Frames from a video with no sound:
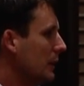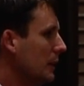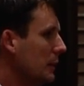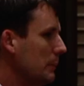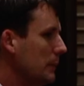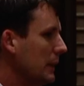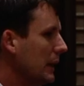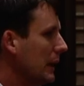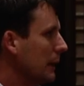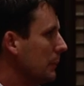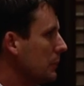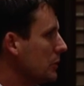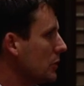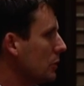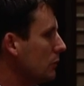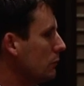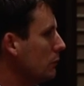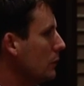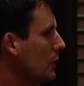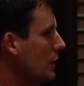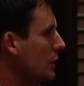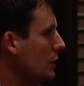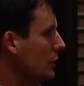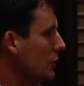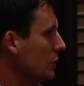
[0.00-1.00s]
being able to
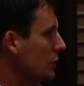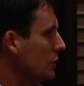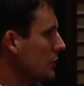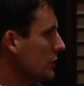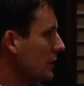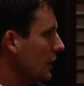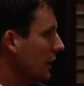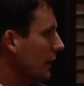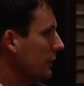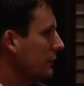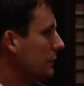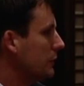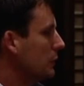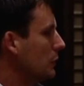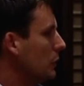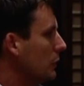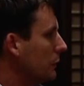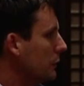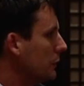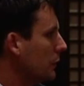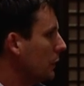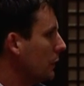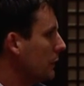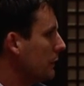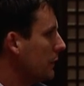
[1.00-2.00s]
reuse that for
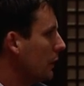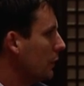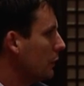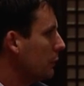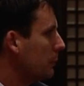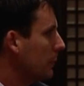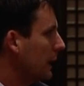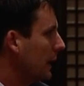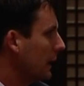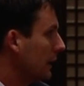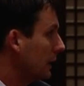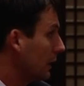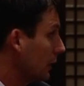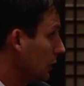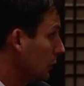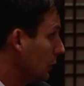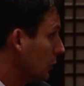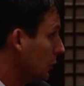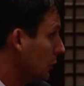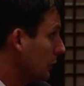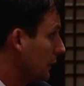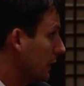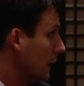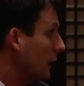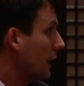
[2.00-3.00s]
for Evolved Packet
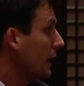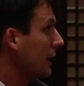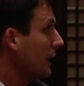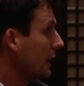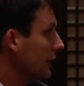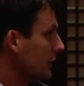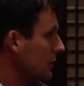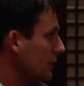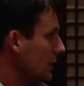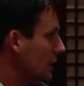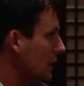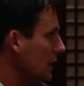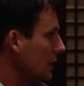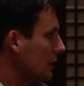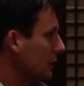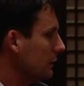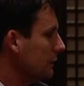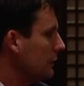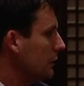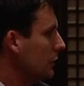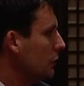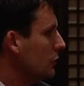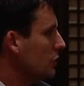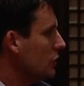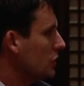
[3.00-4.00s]
Core and, and L T E in the
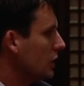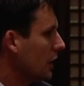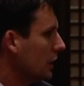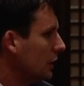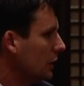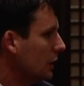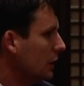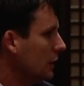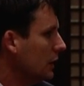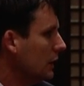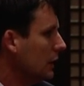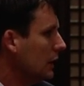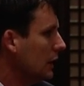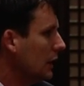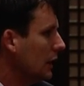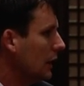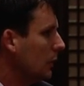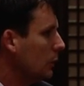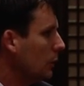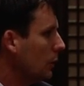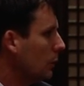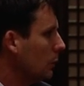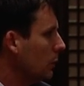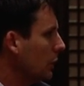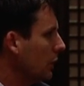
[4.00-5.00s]
future. Uh,
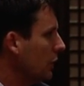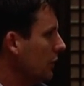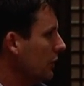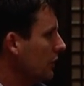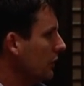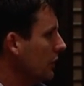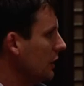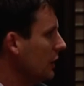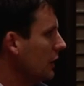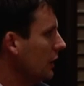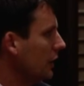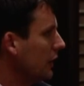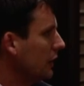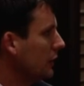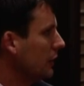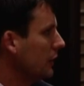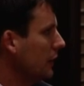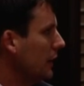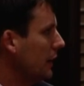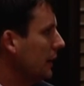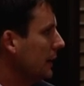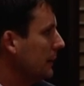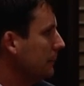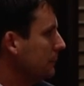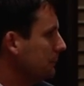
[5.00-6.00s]
what what do you see going on
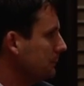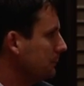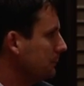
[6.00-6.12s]
there?